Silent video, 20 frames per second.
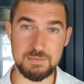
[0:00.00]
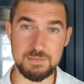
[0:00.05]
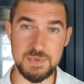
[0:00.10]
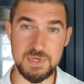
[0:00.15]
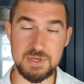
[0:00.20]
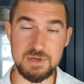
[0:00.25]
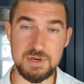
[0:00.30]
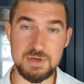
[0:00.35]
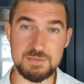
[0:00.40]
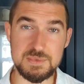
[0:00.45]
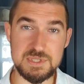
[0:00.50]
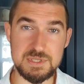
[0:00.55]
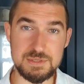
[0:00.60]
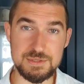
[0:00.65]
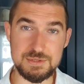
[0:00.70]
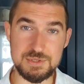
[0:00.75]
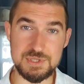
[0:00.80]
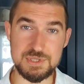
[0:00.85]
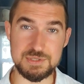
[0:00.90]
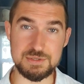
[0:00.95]
Become
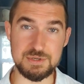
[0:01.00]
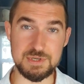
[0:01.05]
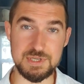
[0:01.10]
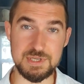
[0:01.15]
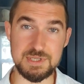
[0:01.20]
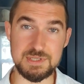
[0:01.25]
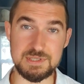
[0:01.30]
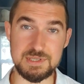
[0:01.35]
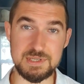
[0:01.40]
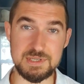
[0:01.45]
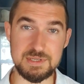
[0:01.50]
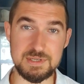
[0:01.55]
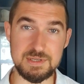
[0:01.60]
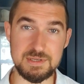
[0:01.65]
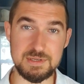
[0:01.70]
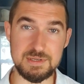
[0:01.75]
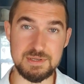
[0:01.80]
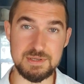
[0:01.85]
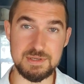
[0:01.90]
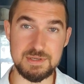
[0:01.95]
solution-oriented.
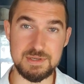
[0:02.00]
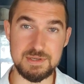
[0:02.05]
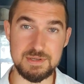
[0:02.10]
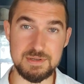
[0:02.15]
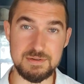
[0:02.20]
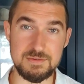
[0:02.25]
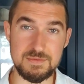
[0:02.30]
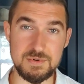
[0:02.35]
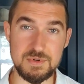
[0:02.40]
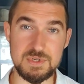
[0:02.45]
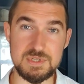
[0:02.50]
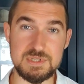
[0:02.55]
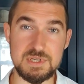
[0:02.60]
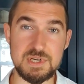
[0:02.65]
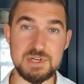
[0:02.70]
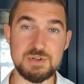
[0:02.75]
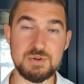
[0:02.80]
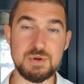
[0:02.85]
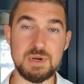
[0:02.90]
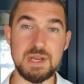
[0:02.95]
Focus
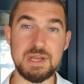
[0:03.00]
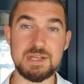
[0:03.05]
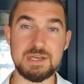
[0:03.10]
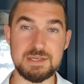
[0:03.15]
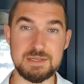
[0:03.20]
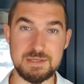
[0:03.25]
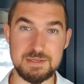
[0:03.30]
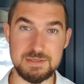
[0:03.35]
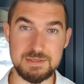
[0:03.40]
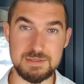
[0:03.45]
on creating.